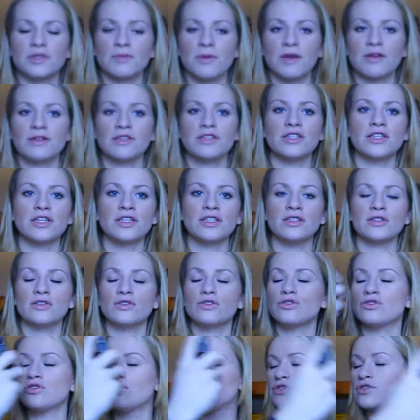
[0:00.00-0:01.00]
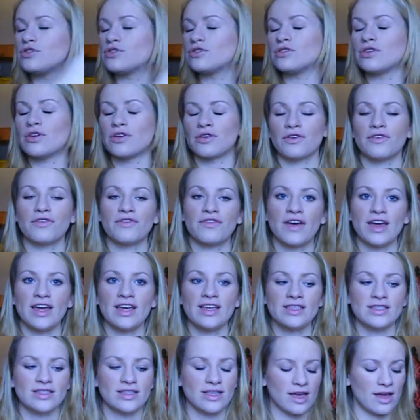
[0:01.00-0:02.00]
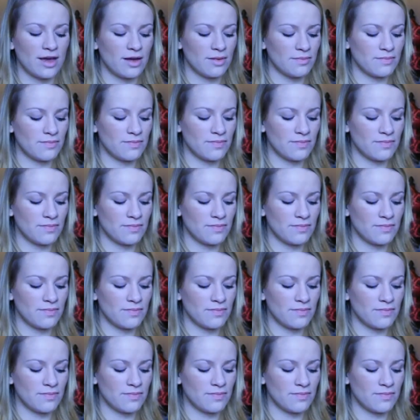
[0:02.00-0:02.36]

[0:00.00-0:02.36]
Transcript: So you're supposed to just on your face.